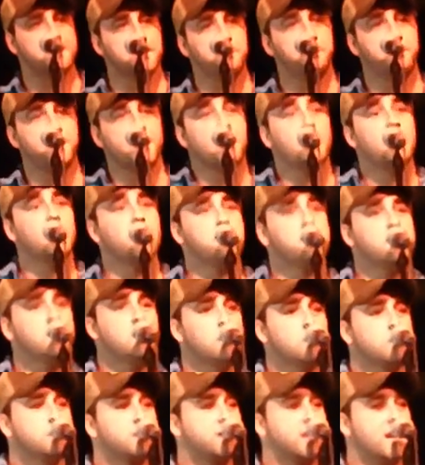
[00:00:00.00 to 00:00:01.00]
the blood
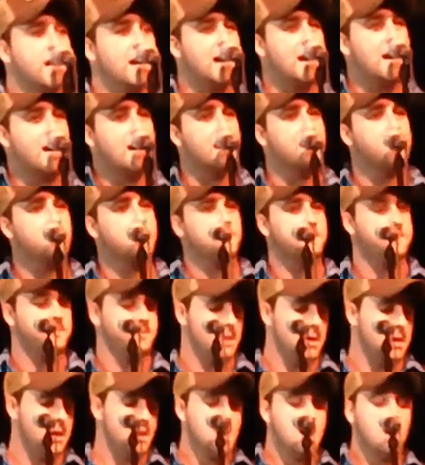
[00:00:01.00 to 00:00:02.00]
moon sky.
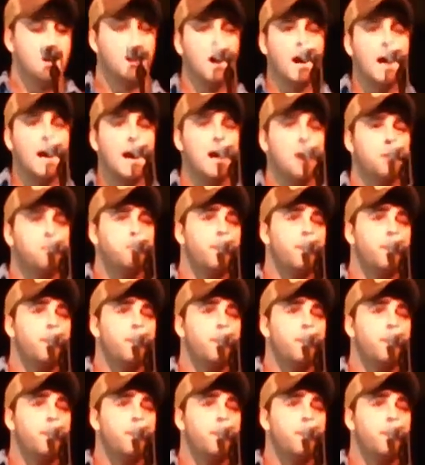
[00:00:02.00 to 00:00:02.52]
I